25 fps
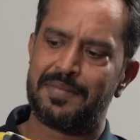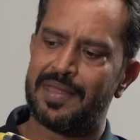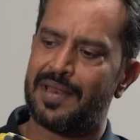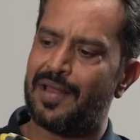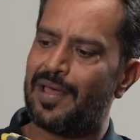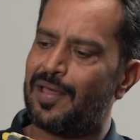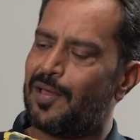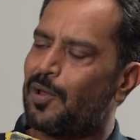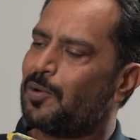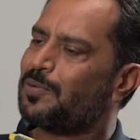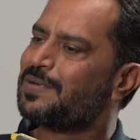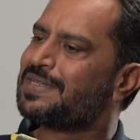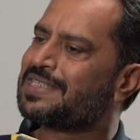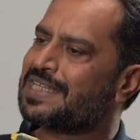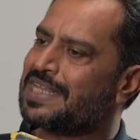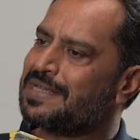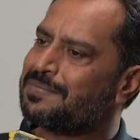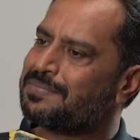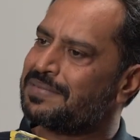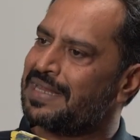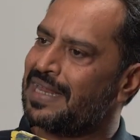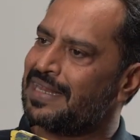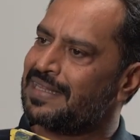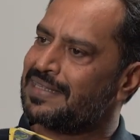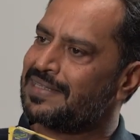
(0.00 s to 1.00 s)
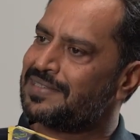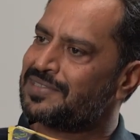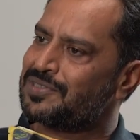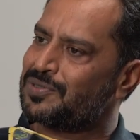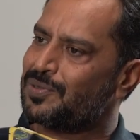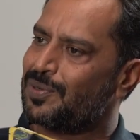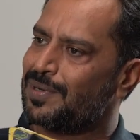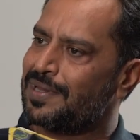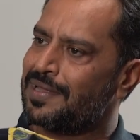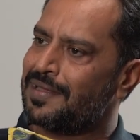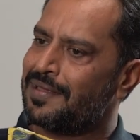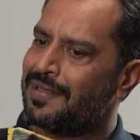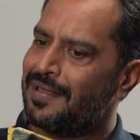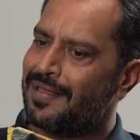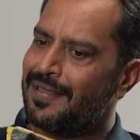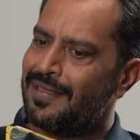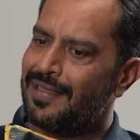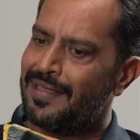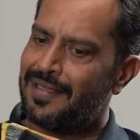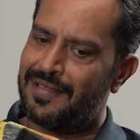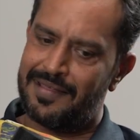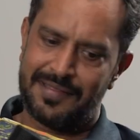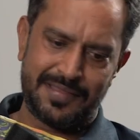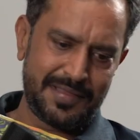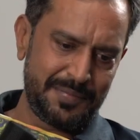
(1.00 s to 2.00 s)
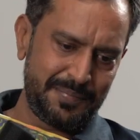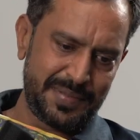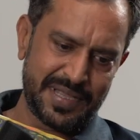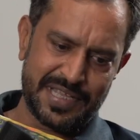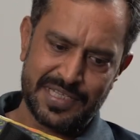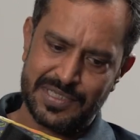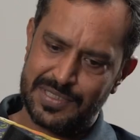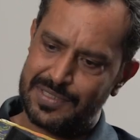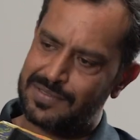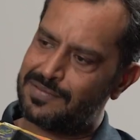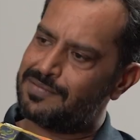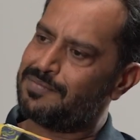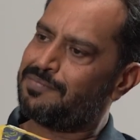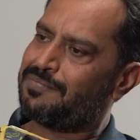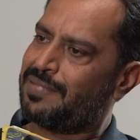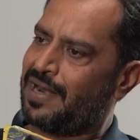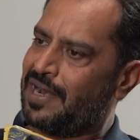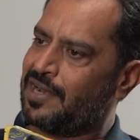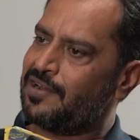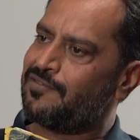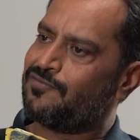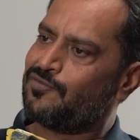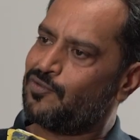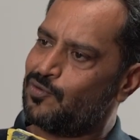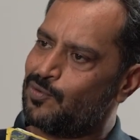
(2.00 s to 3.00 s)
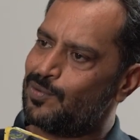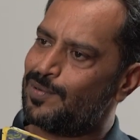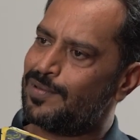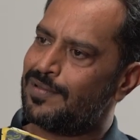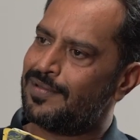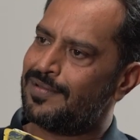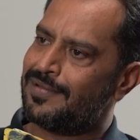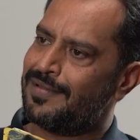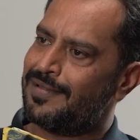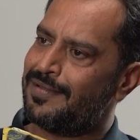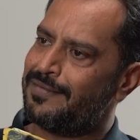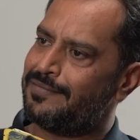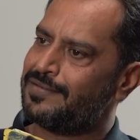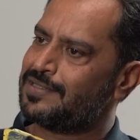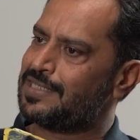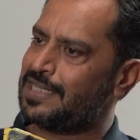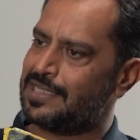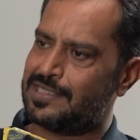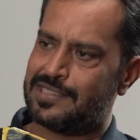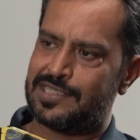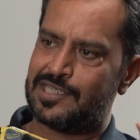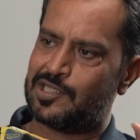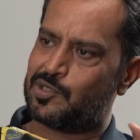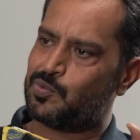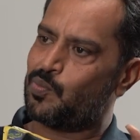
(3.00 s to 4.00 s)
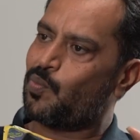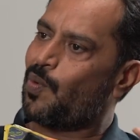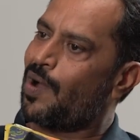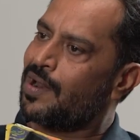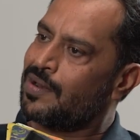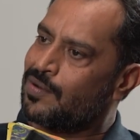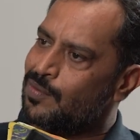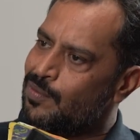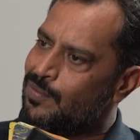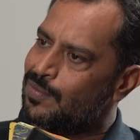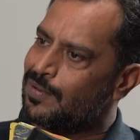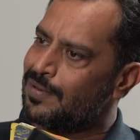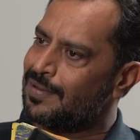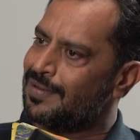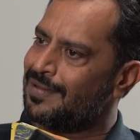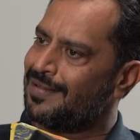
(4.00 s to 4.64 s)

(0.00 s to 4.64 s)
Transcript: again, I always keep telling the story. The biggest brand of noodle, which has just one noodle,